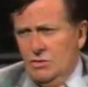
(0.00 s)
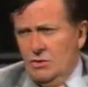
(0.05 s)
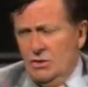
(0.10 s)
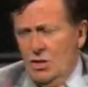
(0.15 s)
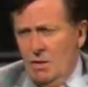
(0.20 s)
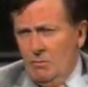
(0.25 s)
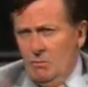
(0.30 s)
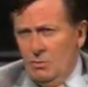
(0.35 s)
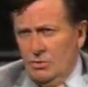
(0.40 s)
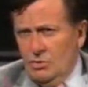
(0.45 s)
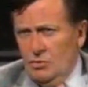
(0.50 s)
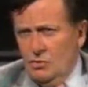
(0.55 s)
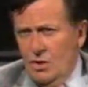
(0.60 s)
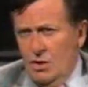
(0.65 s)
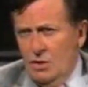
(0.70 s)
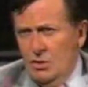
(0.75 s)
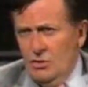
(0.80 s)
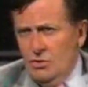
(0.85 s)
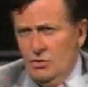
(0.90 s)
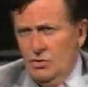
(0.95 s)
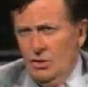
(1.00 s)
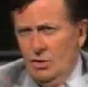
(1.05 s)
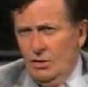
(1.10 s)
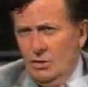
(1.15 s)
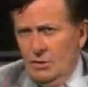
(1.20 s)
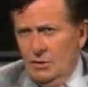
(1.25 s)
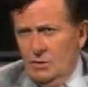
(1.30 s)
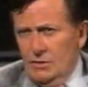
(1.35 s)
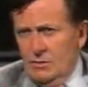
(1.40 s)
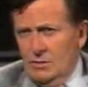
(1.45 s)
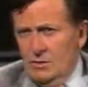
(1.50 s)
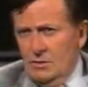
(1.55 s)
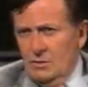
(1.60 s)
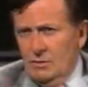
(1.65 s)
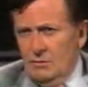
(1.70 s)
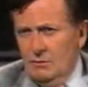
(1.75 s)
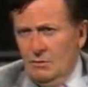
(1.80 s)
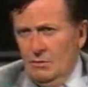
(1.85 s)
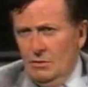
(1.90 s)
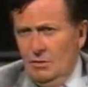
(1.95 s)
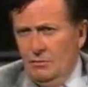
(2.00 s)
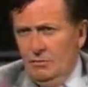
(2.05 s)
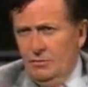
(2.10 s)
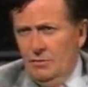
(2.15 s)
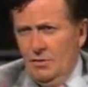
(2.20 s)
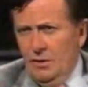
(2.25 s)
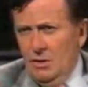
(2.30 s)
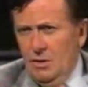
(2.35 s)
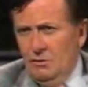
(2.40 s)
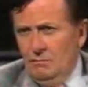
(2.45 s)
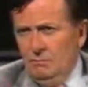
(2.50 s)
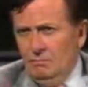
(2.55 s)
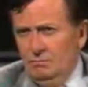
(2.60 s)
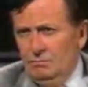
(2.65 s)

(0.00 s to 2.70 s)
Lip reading: Some Australian journalists of the